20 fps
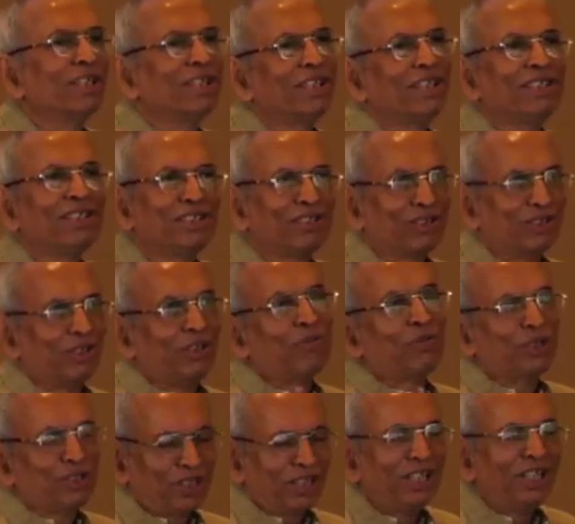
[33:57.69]
He
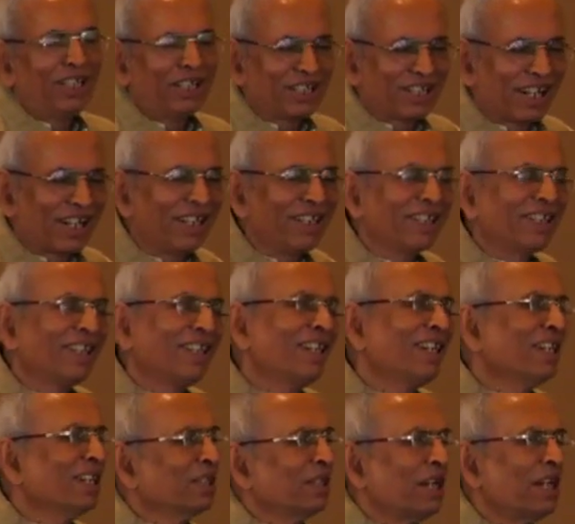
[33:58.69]
was illiterate,
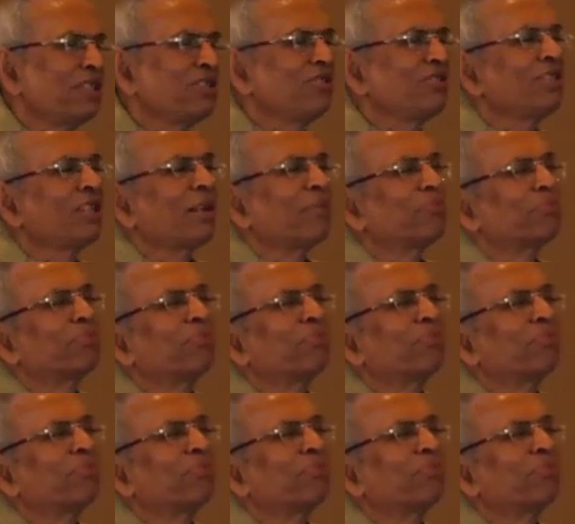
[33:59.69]
nice chap,